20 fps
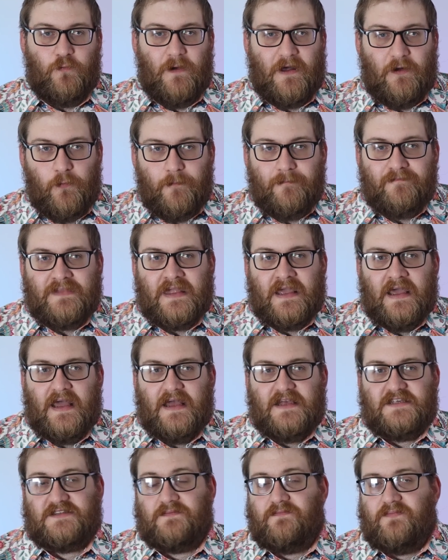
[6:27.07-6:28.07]
Well,
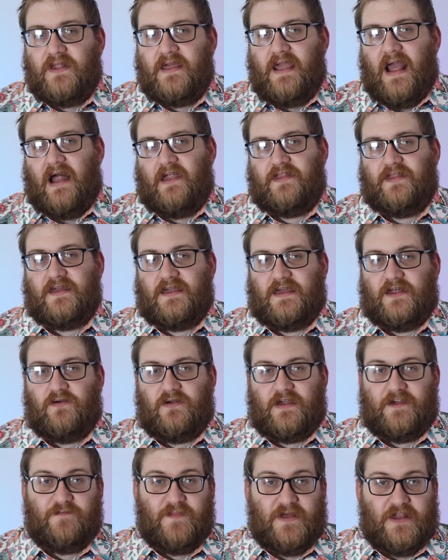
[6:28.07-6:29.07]
simply I think it'll
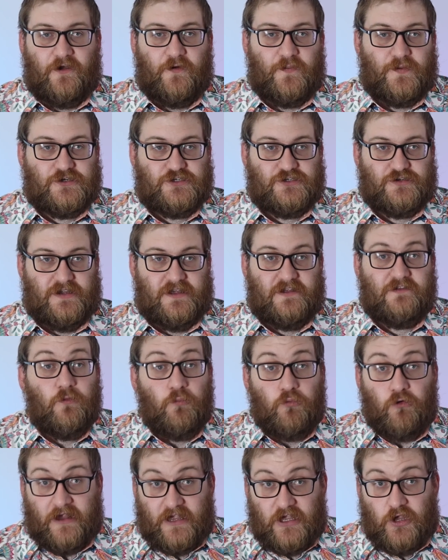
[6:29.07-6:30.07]
give me the opportunity to
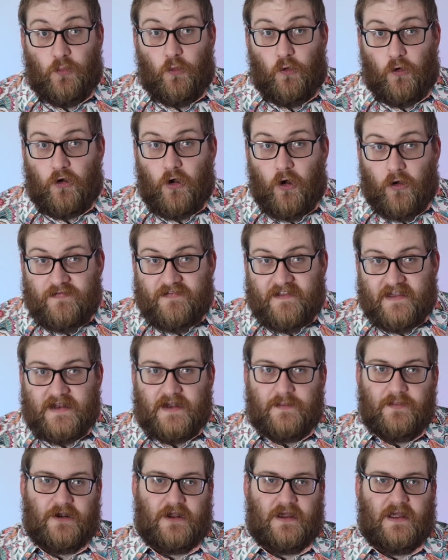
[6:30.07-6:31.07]
bring you more content
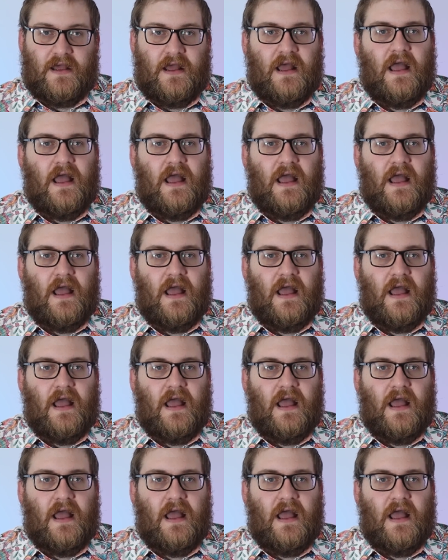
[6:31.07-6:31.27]
about it.